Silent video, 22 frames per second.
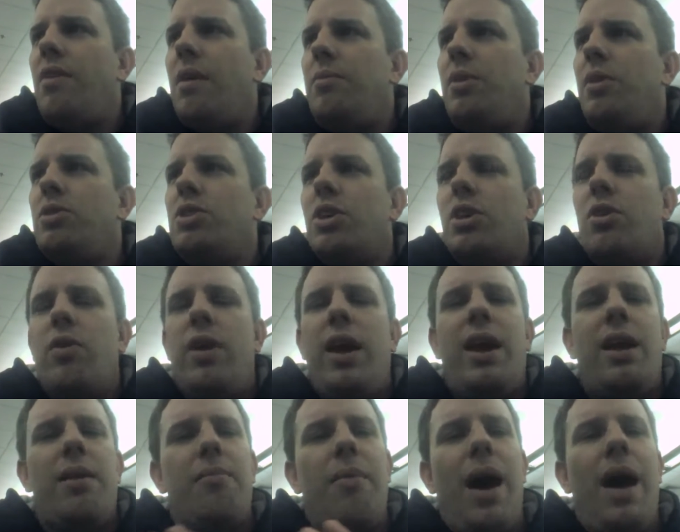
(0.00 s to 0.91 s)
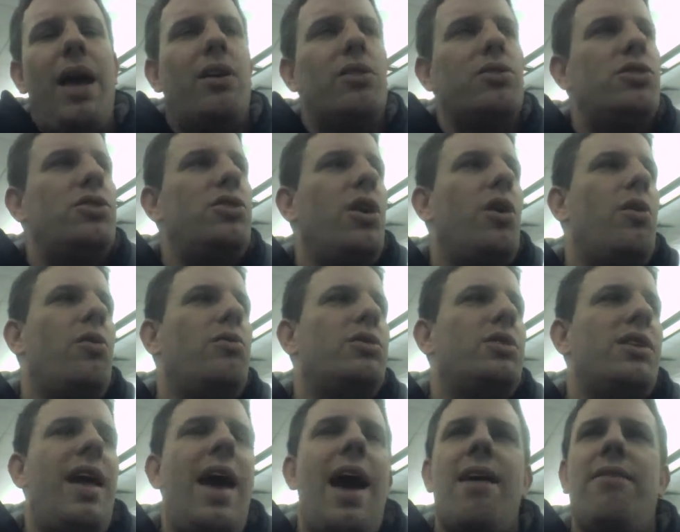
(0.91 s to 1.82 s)
I'm used to creating
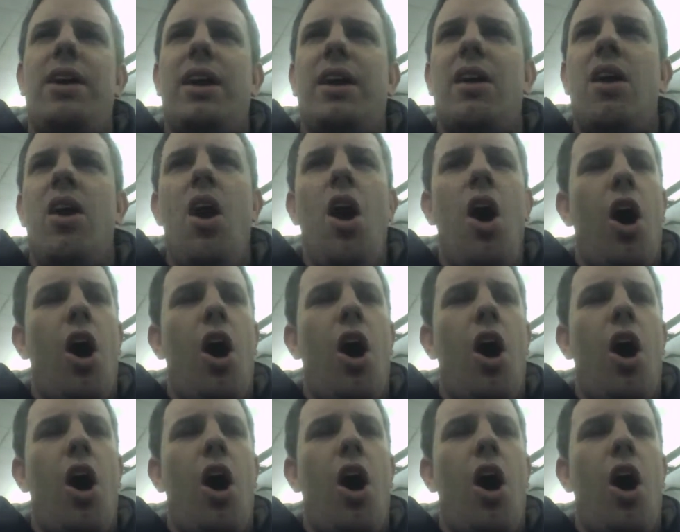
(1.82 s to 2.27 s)
milestones and having